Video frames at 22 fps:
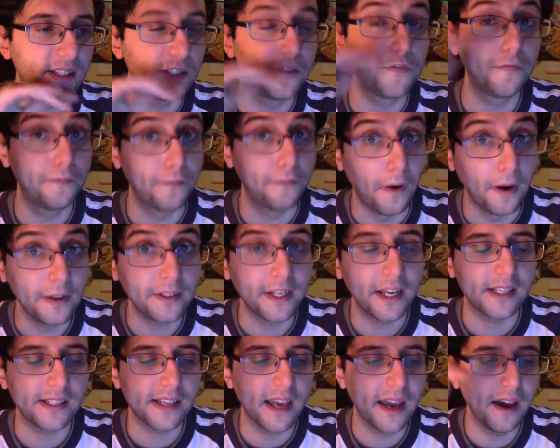It's
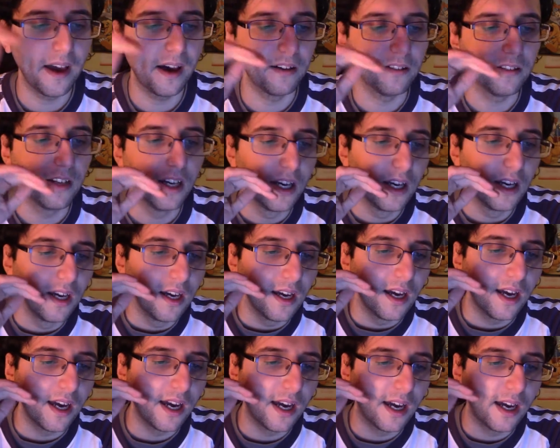funny as hell,
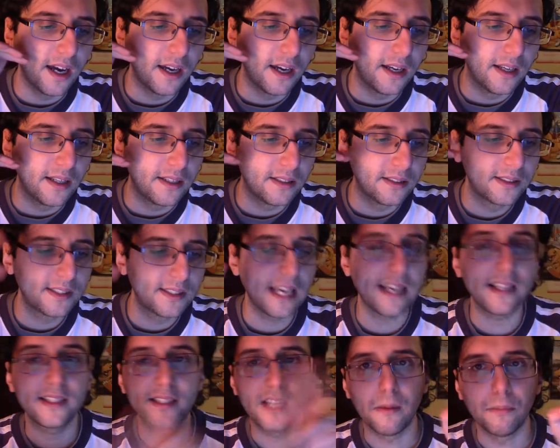and
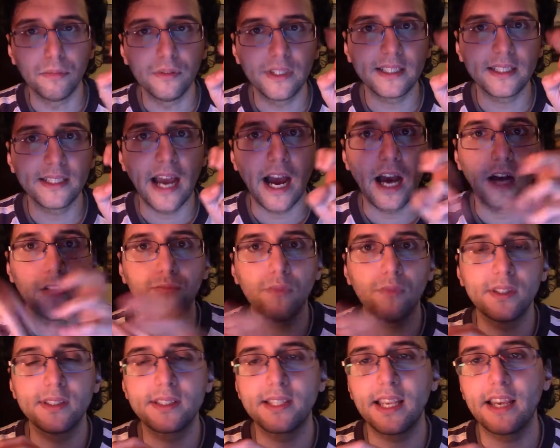saying doubling down
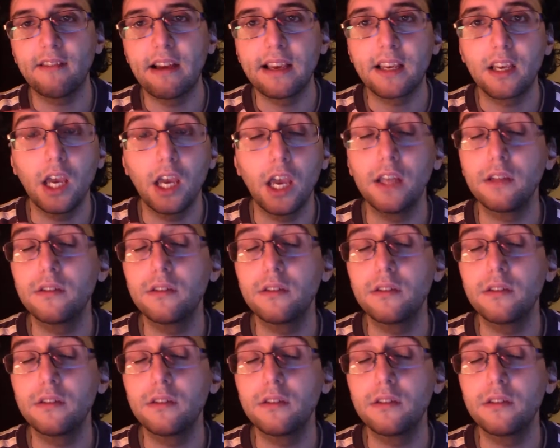when saying like